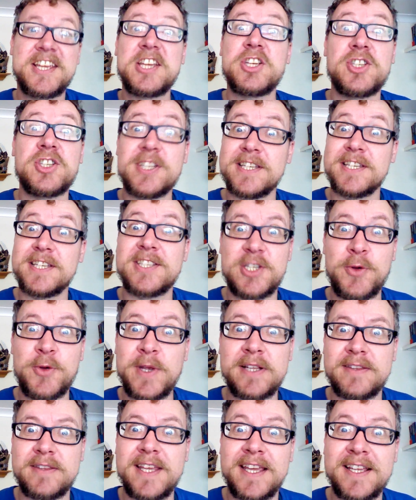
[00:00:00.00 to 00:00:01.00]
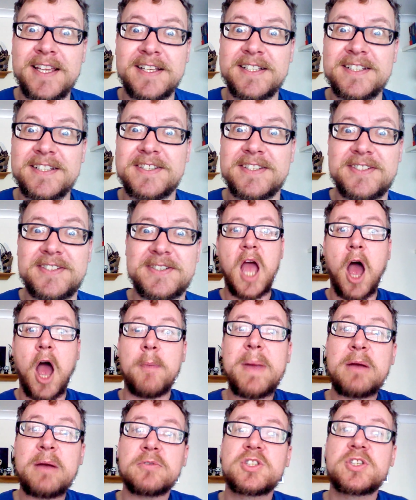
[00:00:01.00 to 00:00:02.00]
she's doing things.
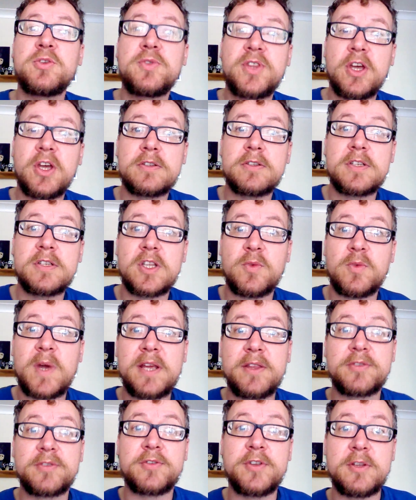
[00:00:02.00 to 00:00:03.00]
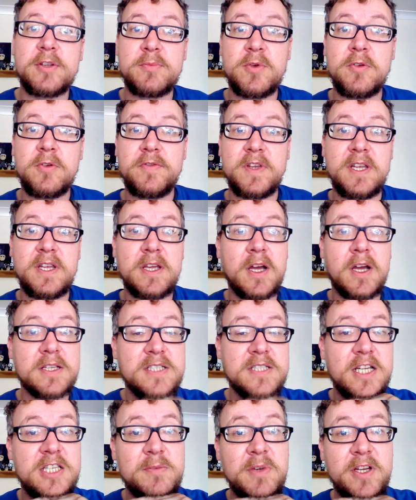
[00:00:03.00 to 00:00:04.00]
About two-thirds of the way through the movie, I
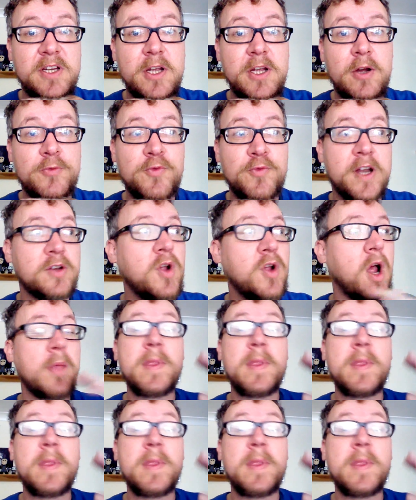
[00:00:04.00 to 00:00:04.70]
said to my girlfriend,